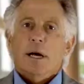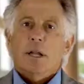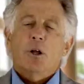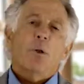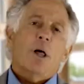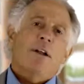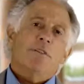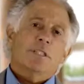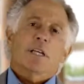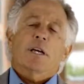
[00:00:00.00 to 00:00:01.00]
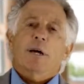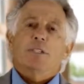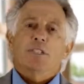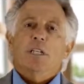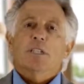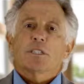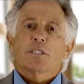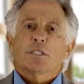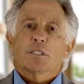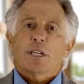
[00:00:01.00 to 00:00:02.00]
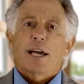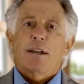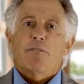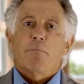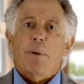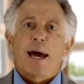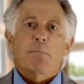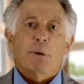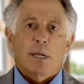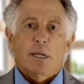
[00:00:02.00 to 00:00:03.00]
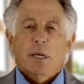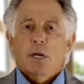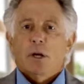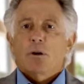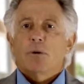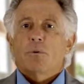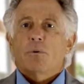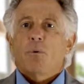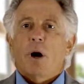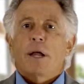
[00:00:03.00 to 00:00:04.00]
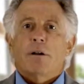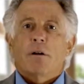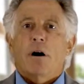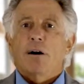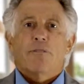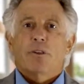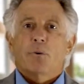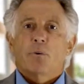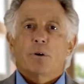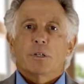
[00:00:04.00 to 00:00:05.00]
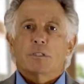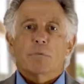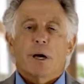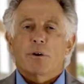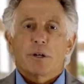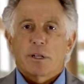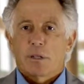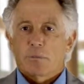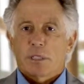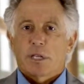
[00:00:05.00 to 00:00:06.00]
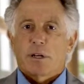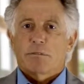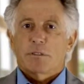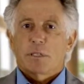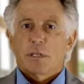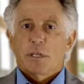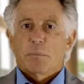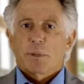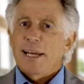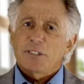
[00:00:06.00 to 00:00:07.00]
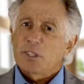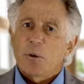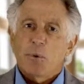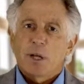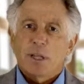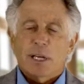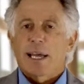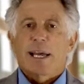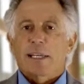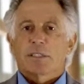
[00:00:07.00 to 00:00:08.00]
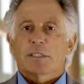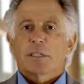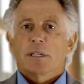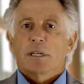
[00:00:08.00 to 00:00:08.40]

I know a lot of us think about geniuses as kind of madmen who wander off in the woods muttering to themselves. But that's not really the case.